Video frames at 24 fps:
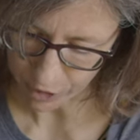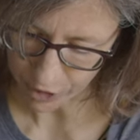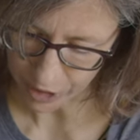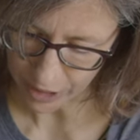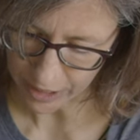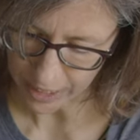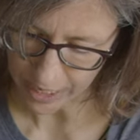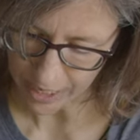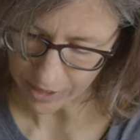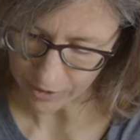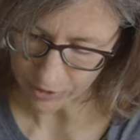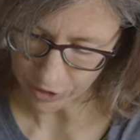the
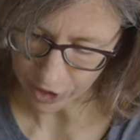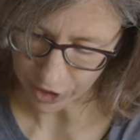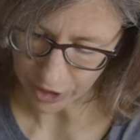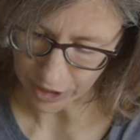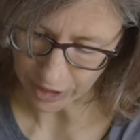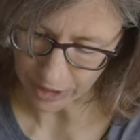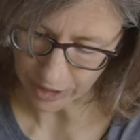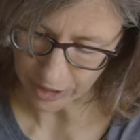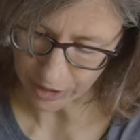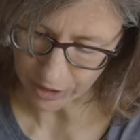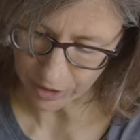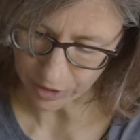gouge
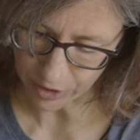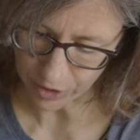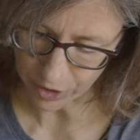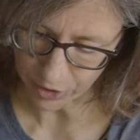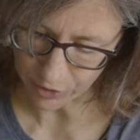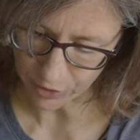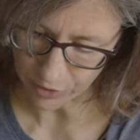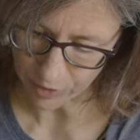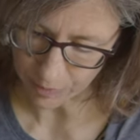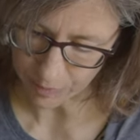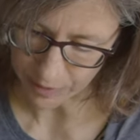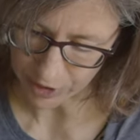
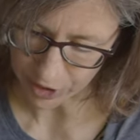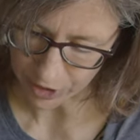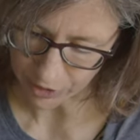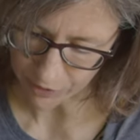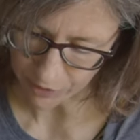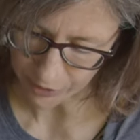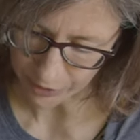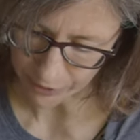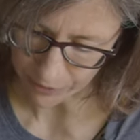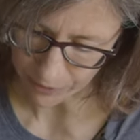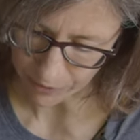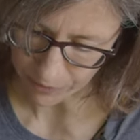into the
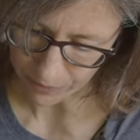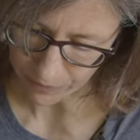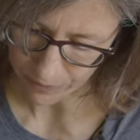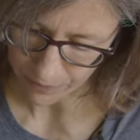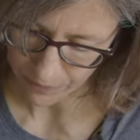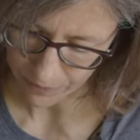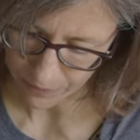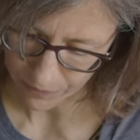material.